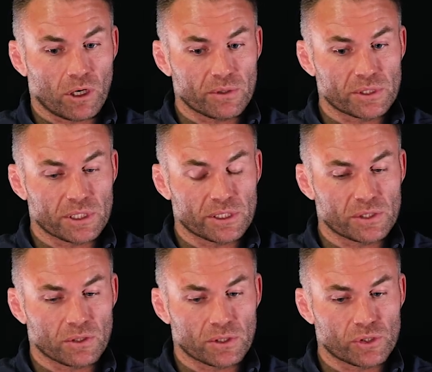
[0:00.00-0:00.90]
in Galway City,
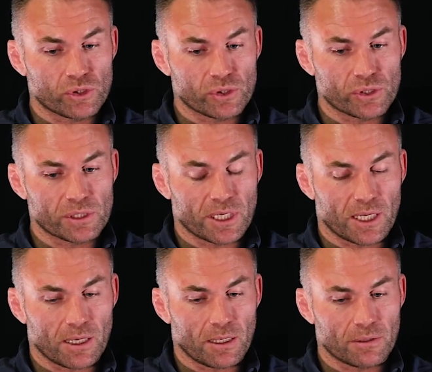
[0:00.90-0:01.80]
so it's just
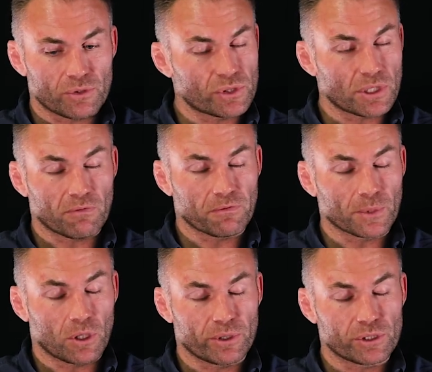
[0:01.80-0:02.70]
down from
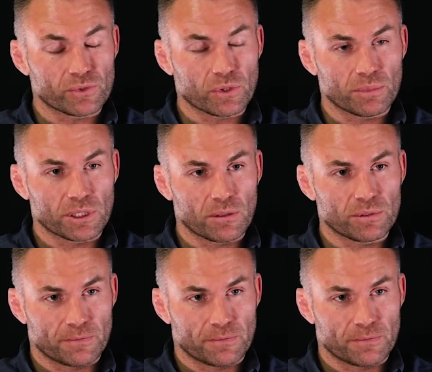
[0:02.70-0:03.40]
Galwegians Rugby Club.